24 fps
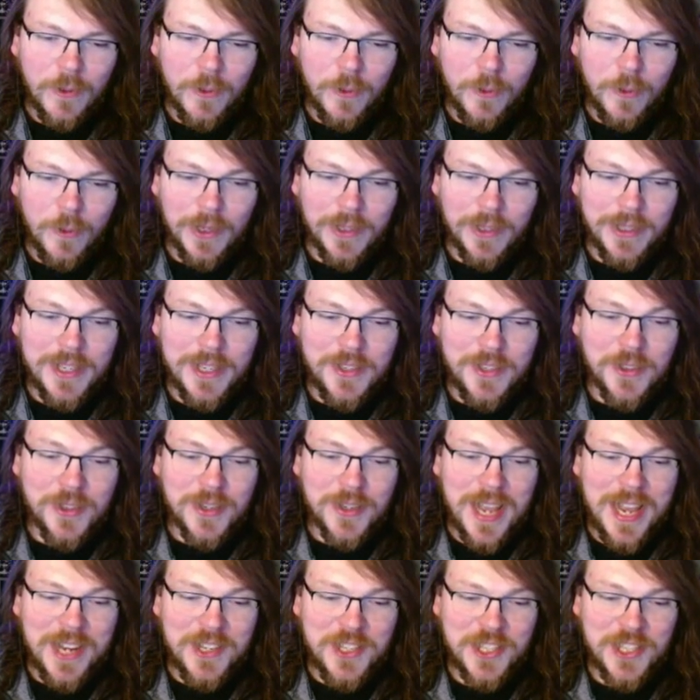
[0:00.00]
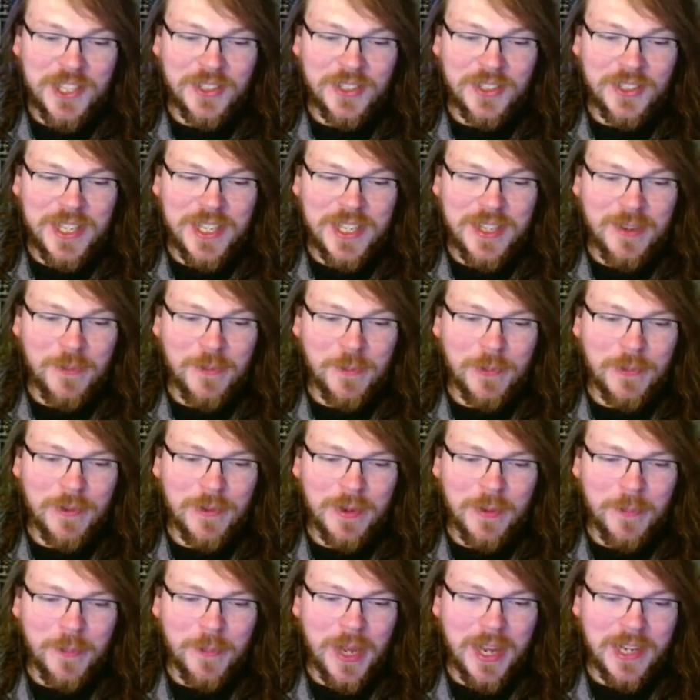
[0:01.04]
well, internationally, the
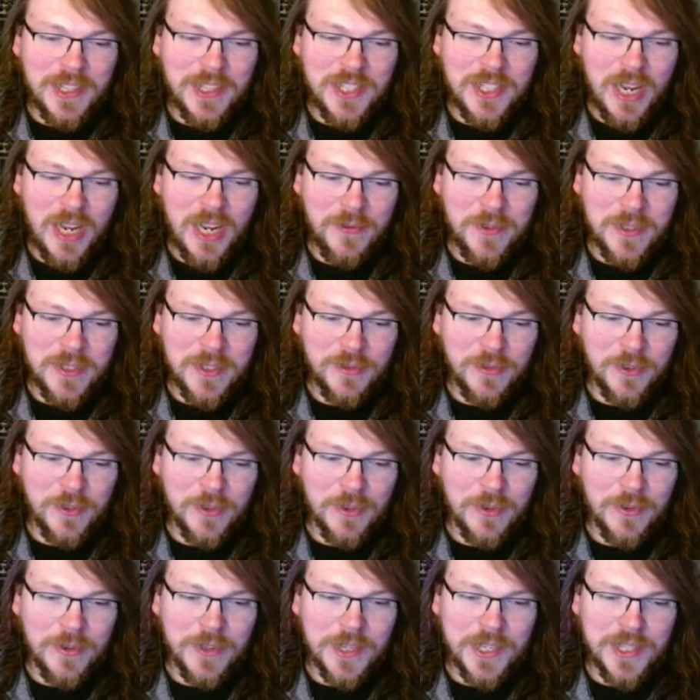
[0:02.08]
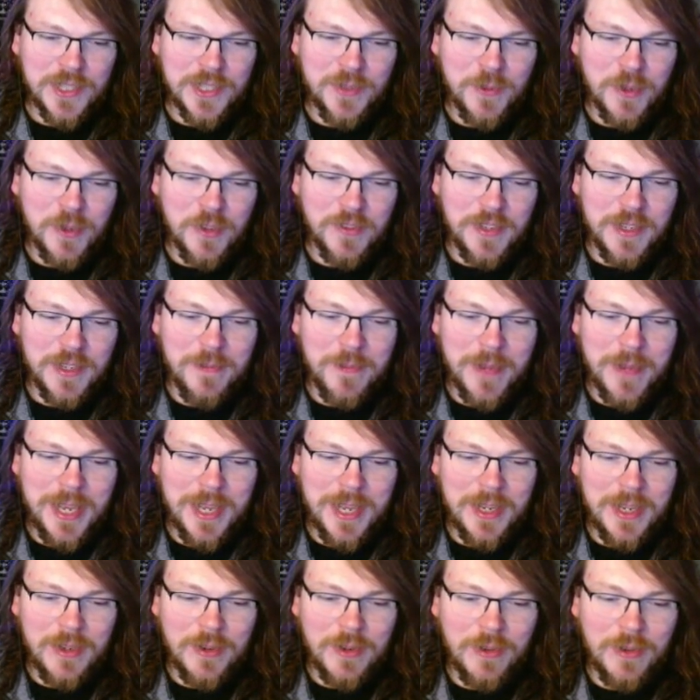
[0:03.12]
box office for this movie
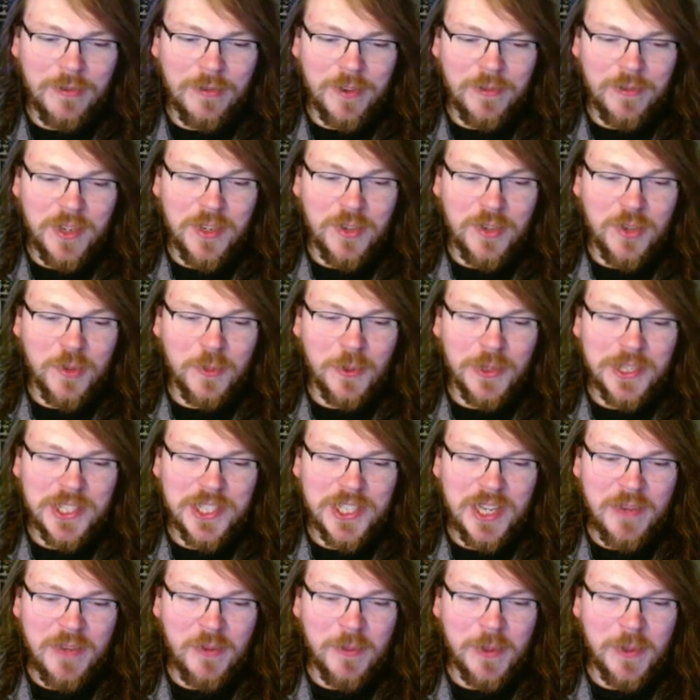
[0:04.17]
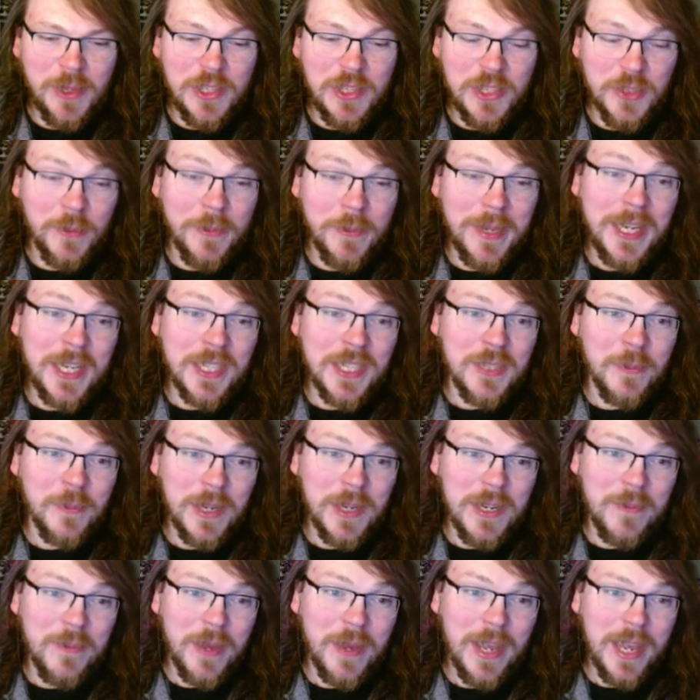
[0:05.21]
made 52.7 million. So it made its
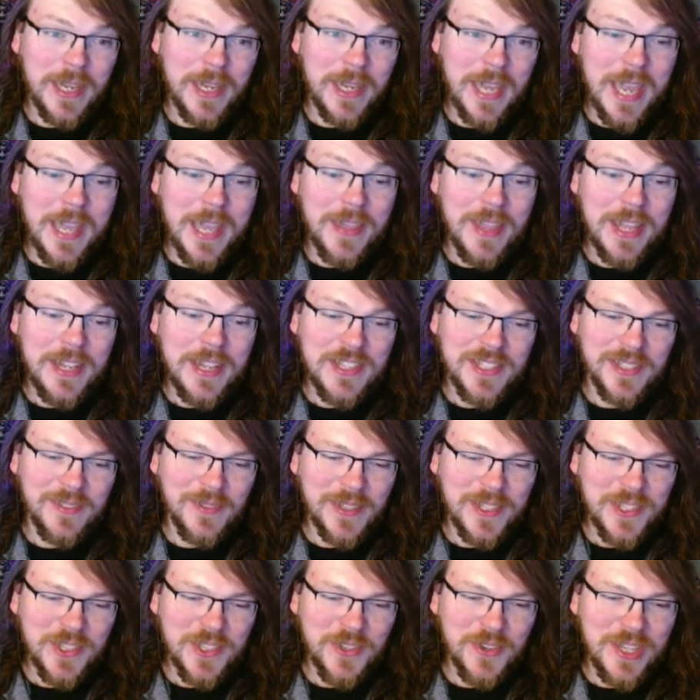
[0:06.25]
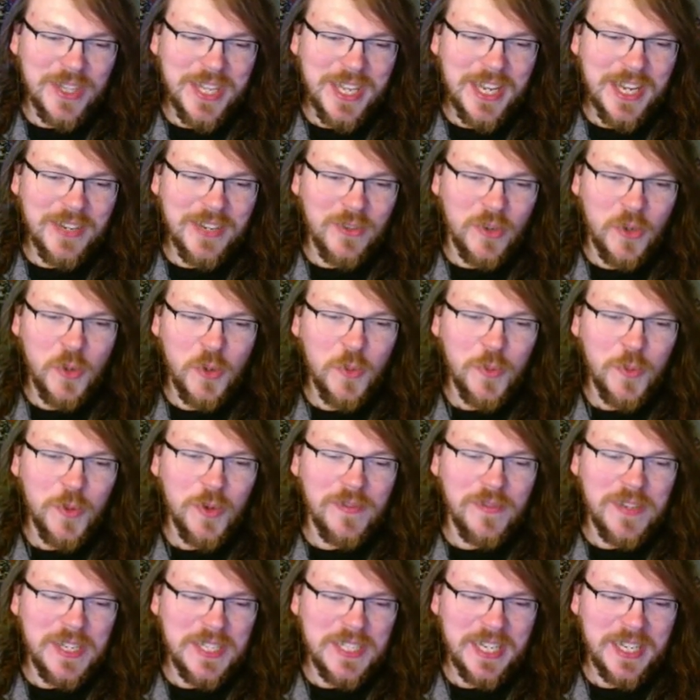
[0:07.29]
money back and then some, considering they got two
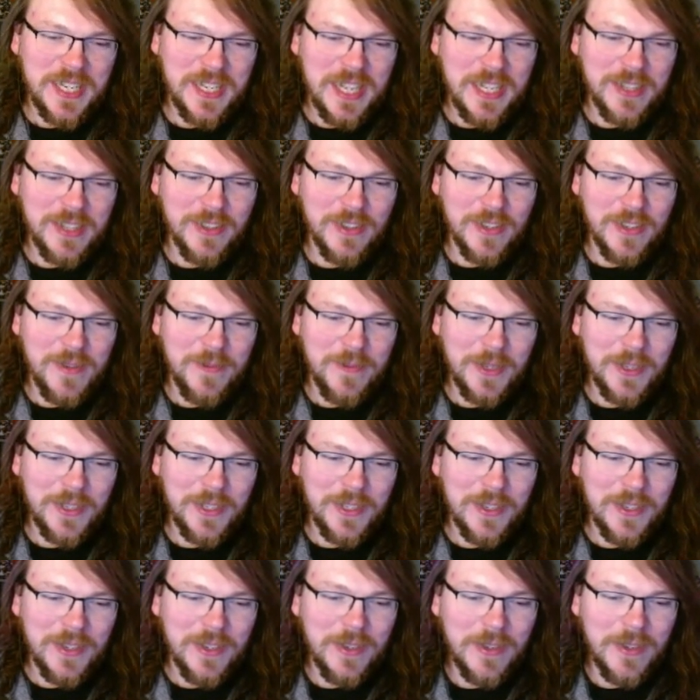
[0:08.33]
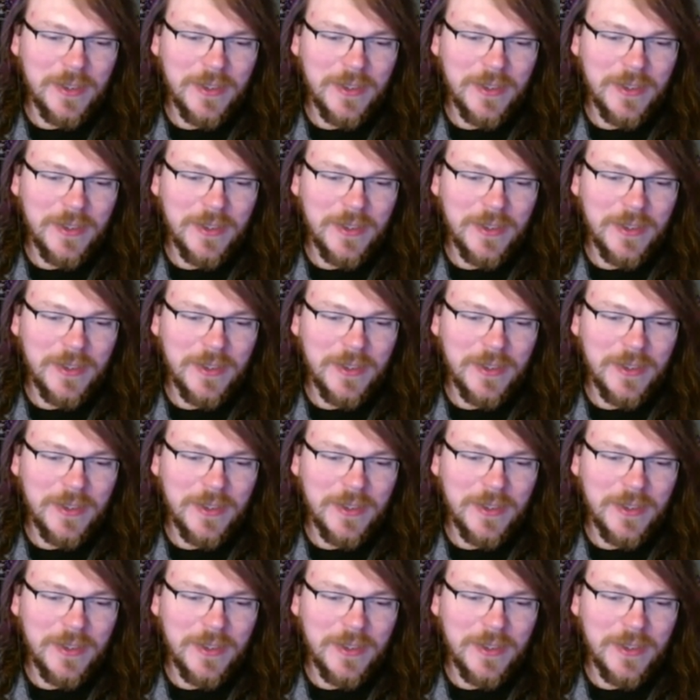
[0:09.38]
movies out of that 30 million.